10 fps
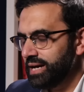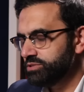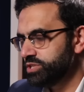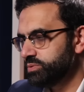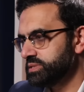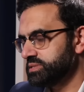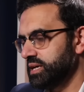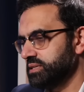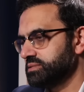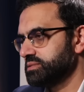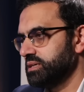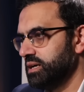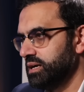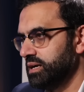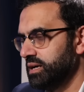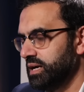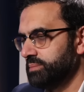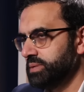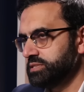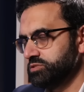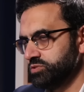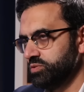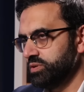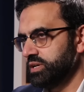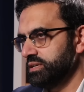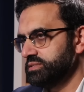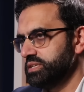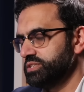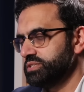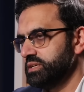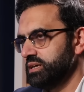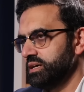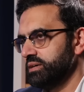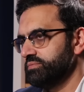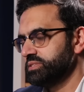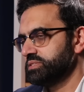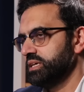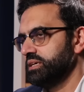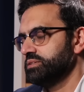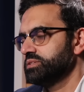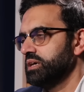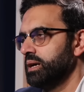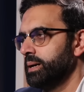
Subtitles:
how do you assess Hamas as an organization at this stage?